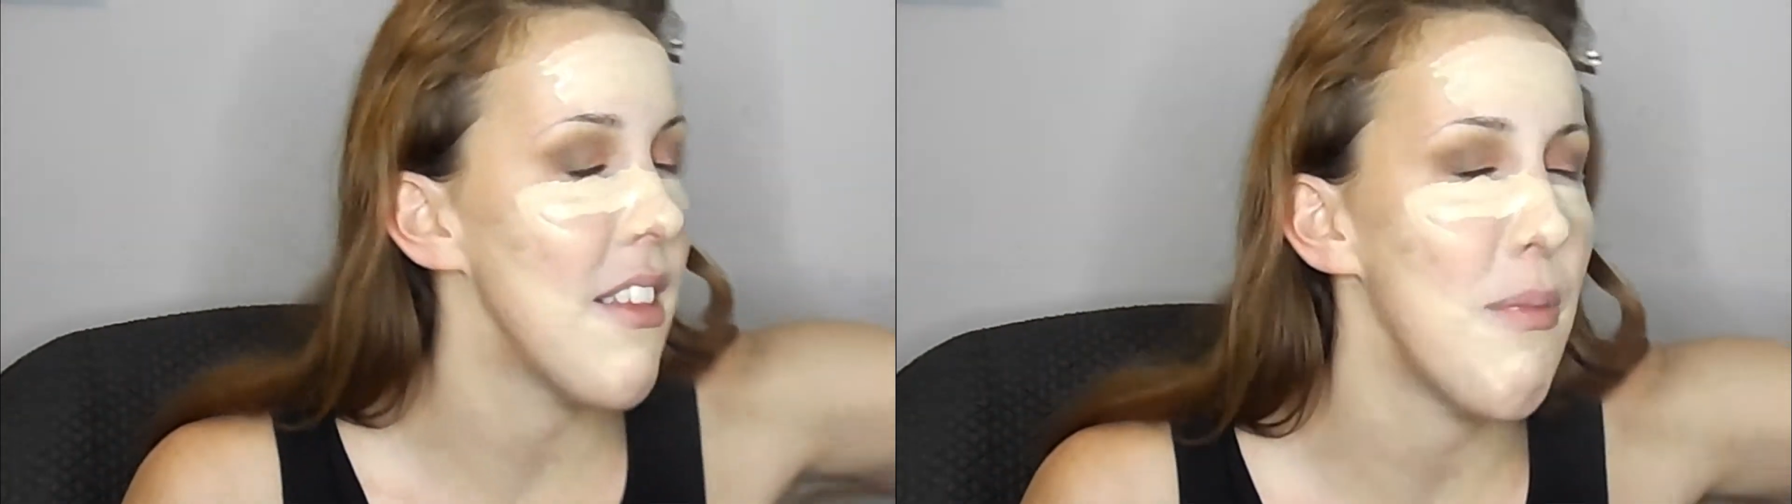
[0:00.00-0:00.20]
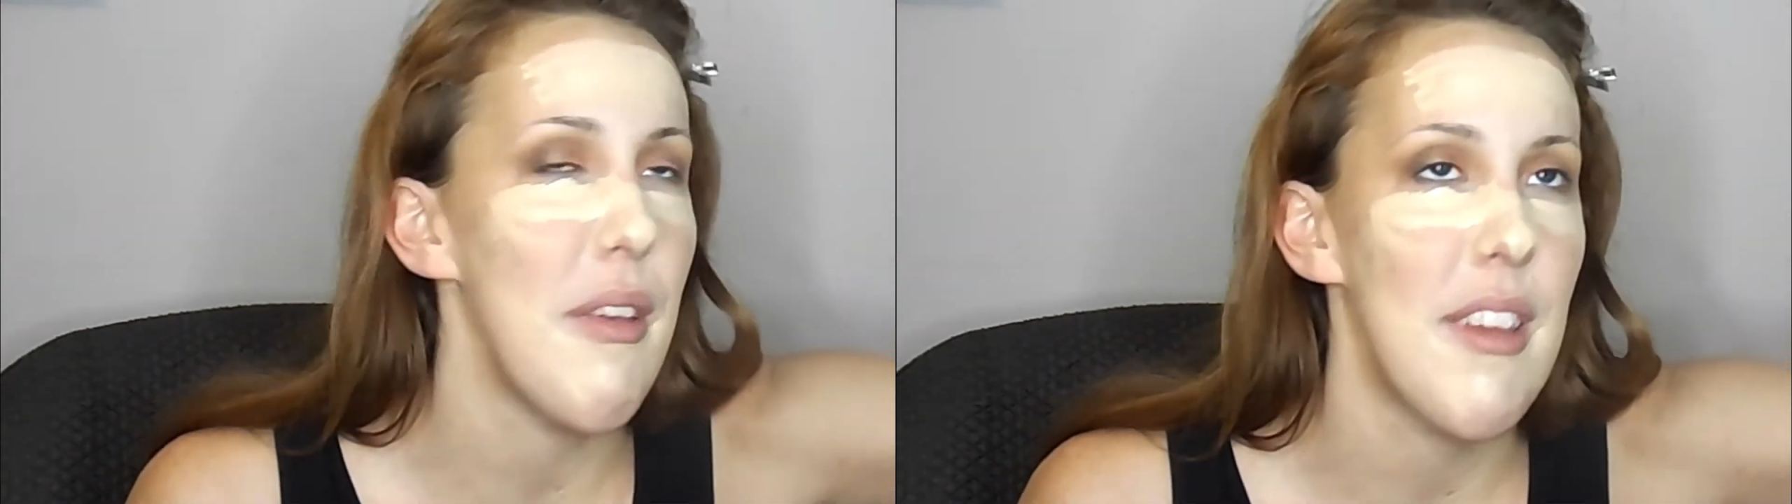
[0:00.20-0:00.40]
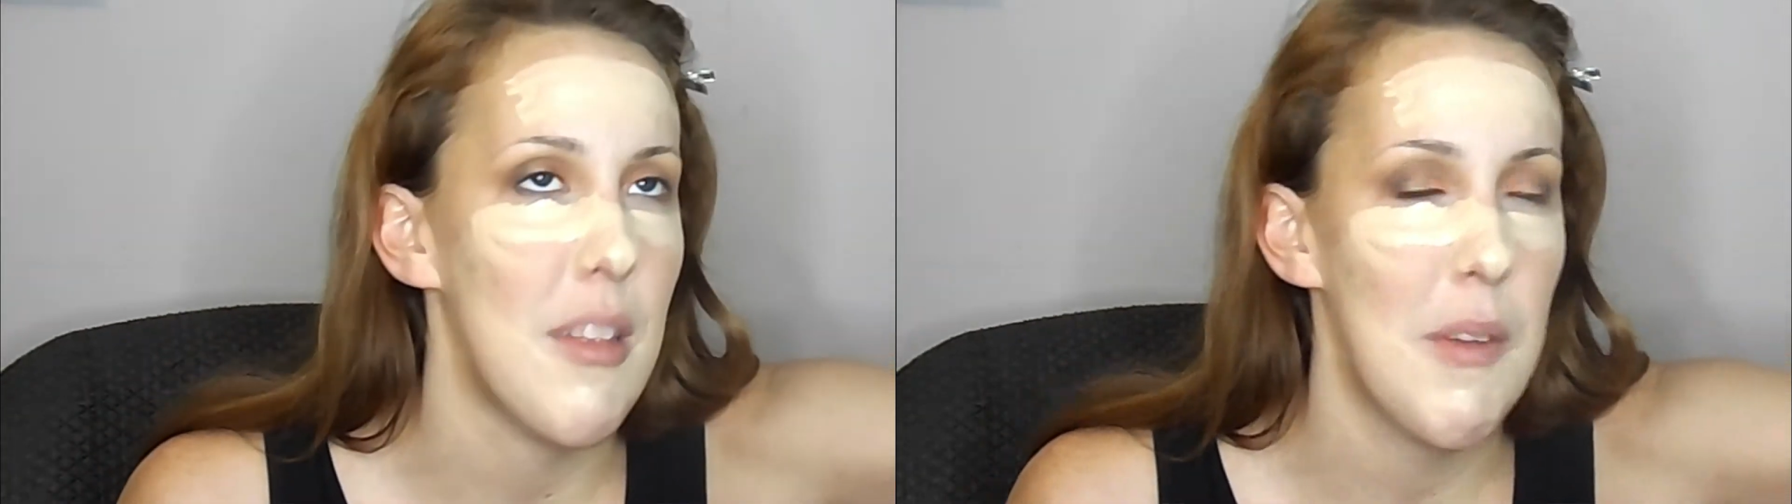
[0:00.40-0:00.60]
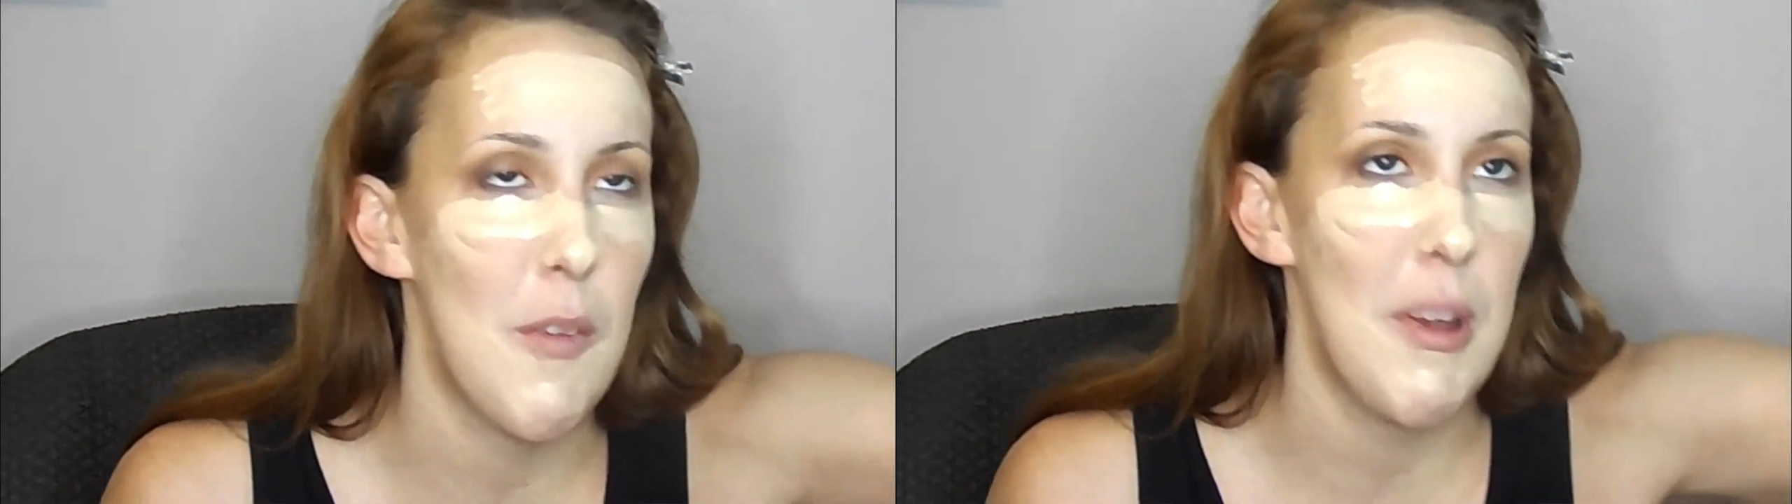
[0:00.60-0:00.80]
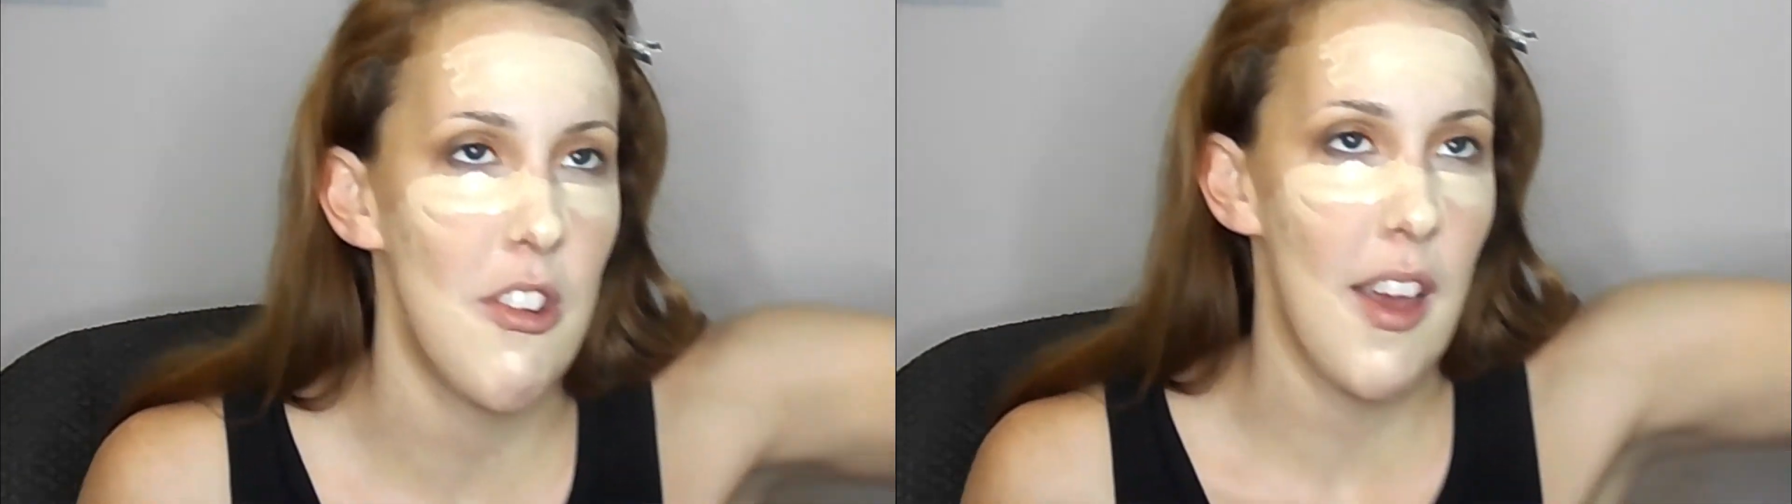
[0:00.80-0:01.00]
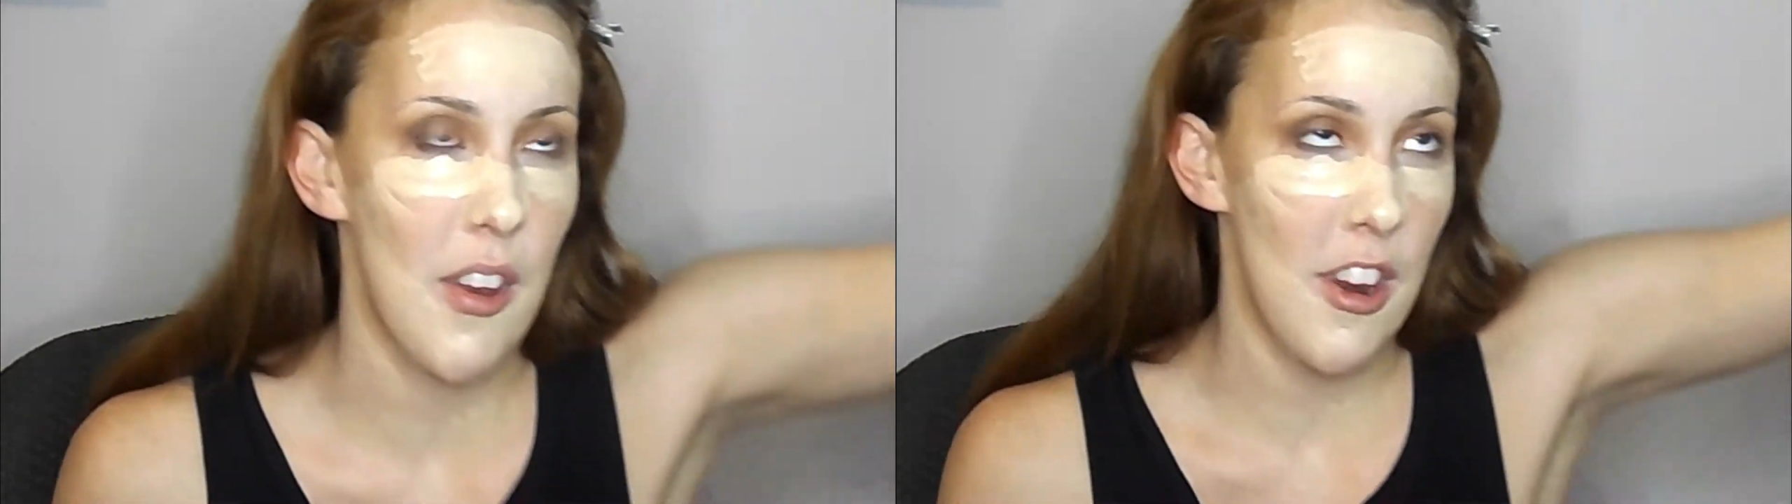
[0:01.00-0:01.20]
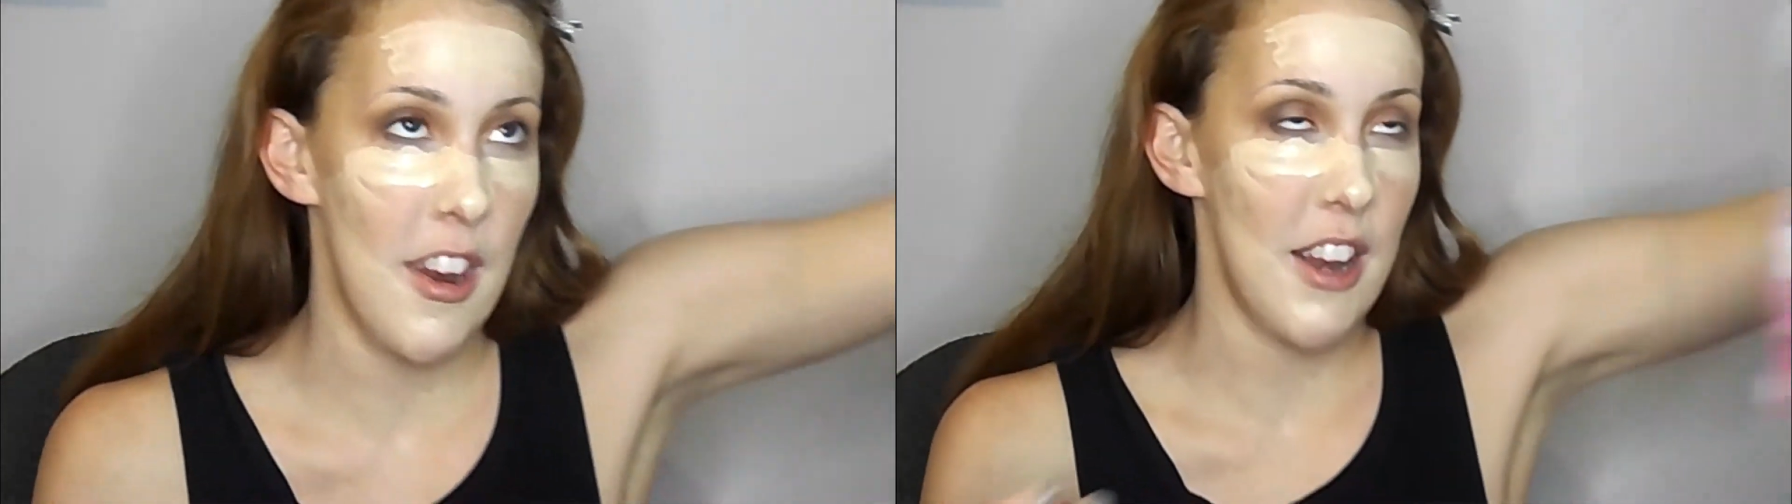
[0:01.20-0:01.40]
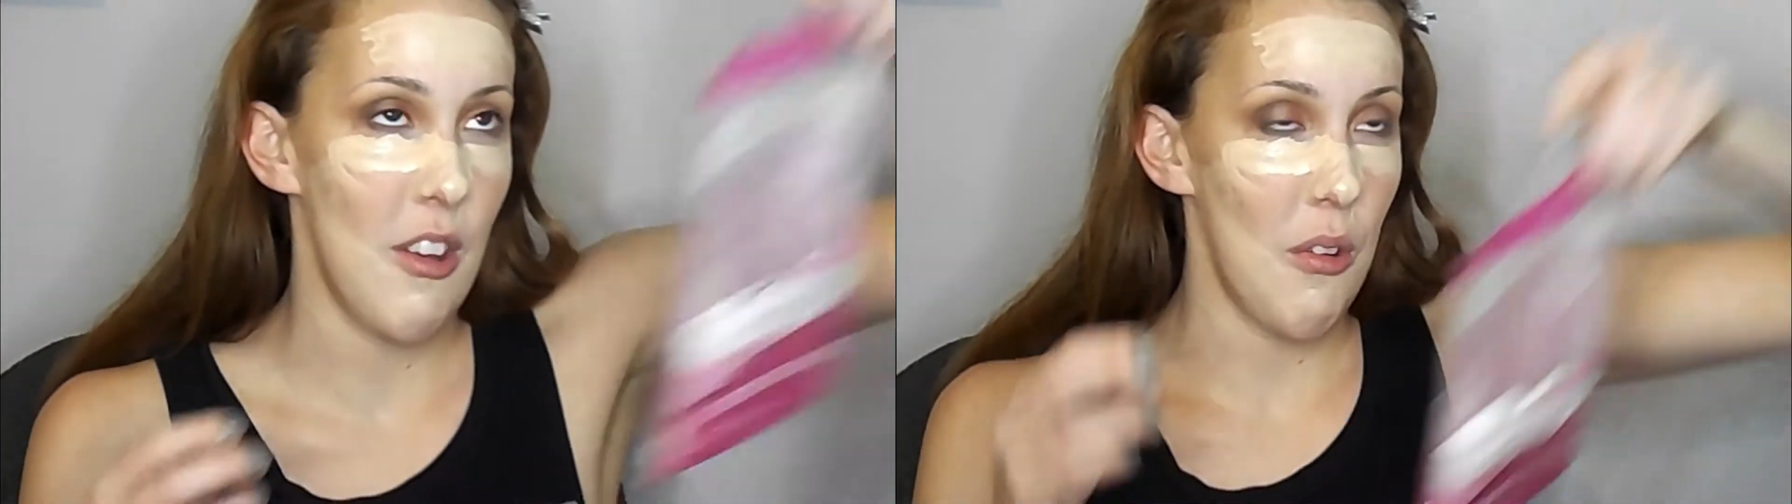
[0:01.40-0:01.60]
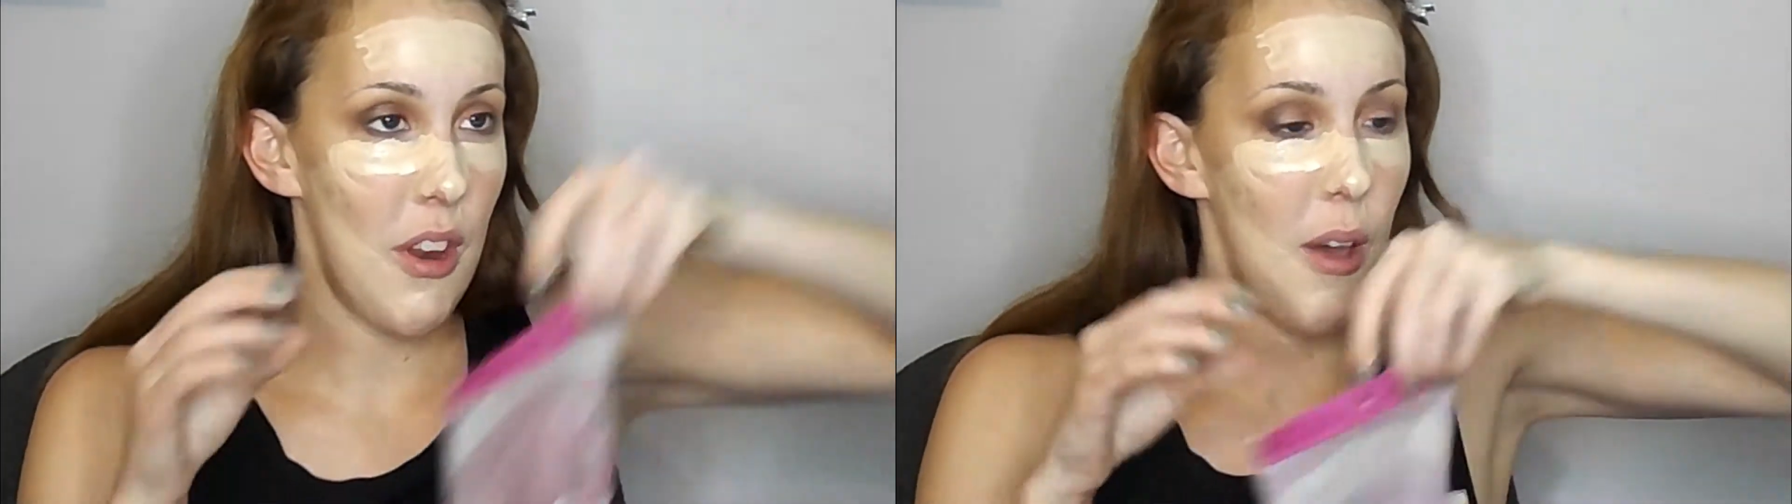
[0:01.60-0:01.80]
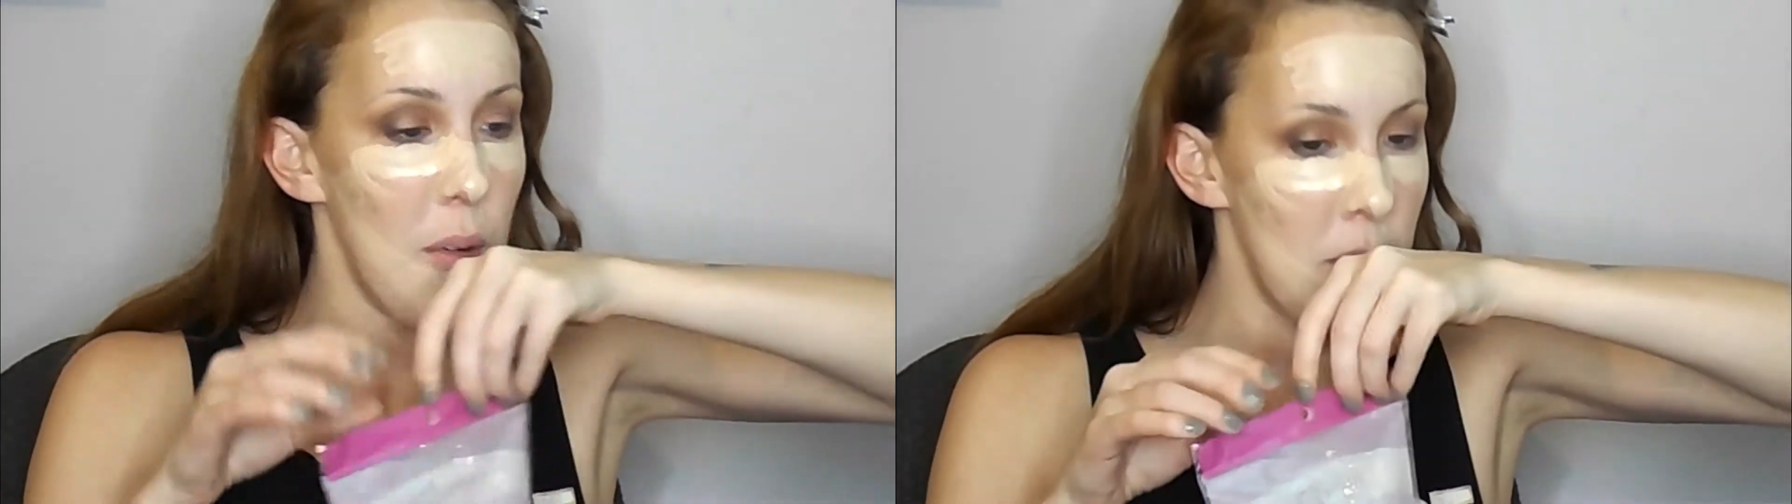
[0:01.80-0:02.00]
It smells like something from my childhood, and I don't
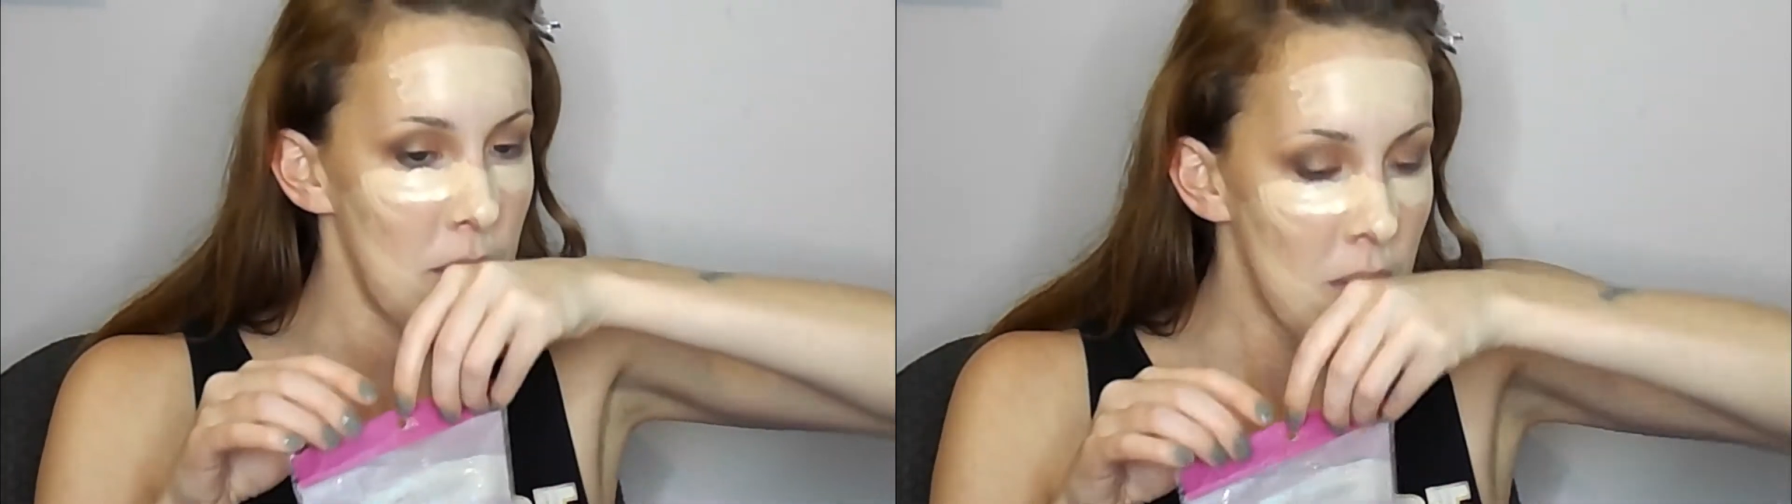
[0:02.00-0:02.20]
know